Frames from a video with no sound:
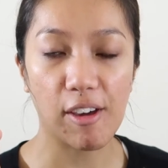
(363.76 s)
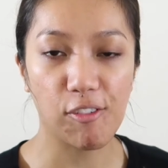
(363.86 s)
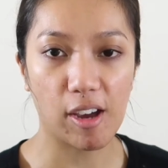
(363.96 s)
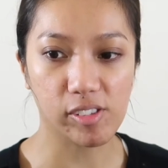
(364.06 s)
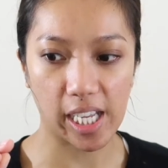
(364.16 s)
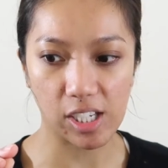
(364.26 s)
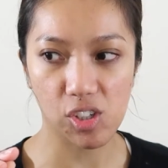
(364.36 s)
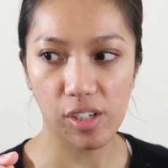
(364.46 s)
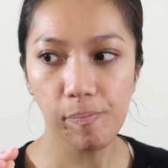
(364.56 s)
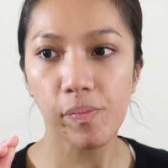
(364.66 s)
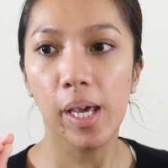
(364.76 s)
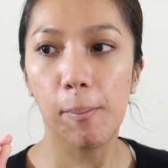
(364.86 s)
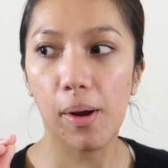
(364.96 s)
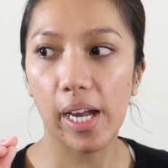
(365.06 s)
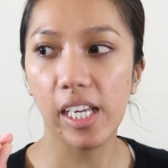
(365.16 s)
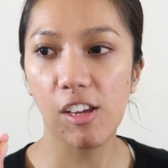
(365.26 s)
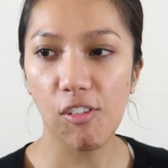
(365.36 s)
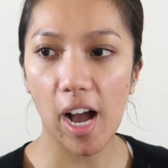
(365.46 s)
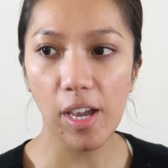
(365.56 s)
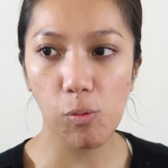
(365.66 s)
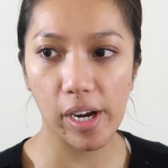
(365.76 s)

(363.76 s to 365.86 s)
that foundation, but if I